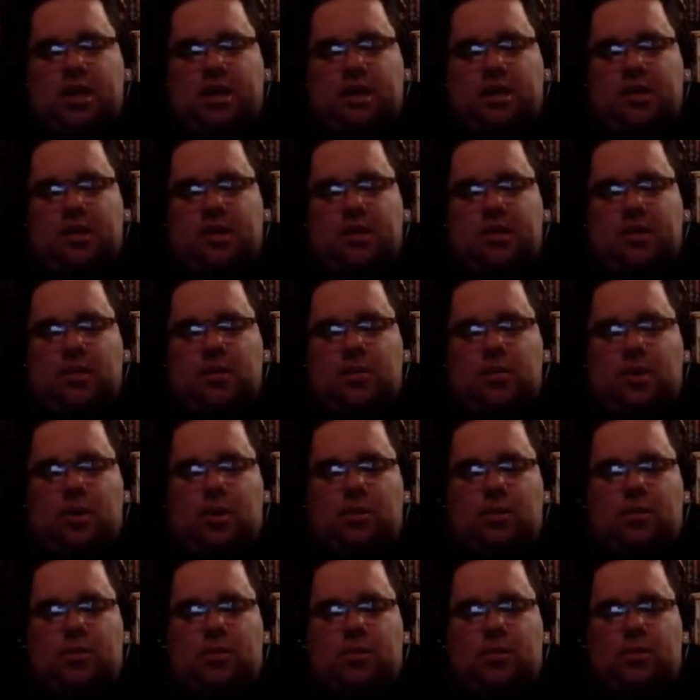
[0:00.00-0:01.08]
Uh,
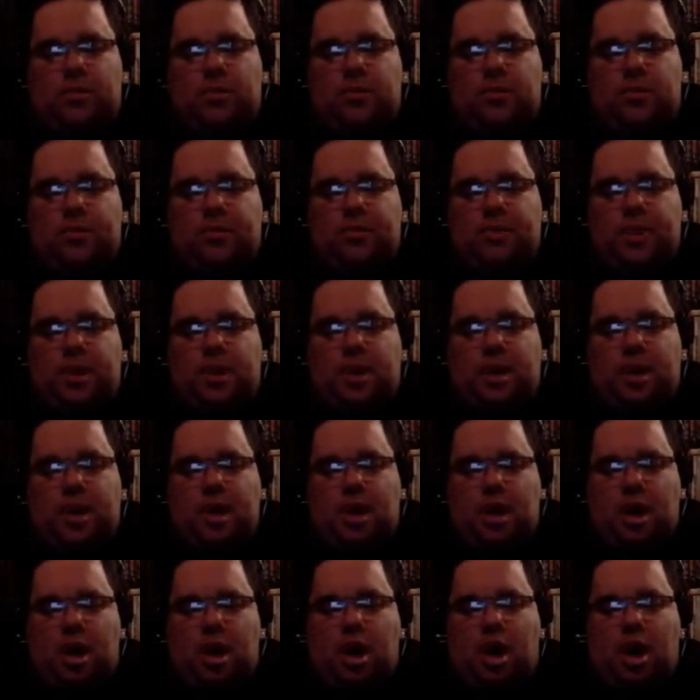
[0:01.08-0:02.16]
well, Michael
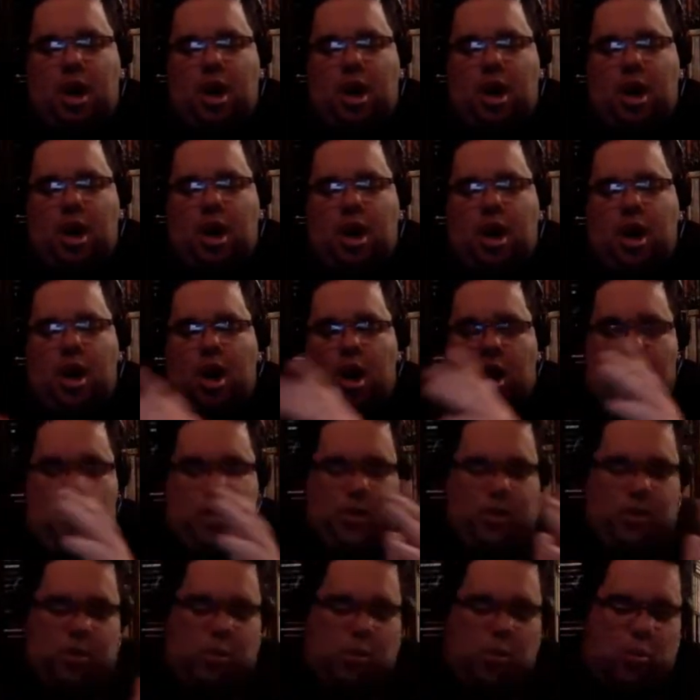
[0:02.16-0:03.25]
Sweet from
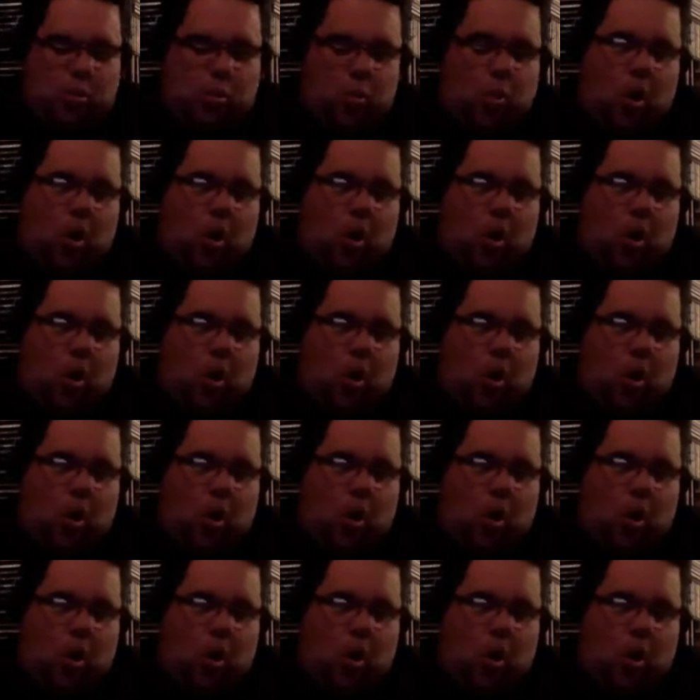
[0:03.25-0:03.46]
Stryper.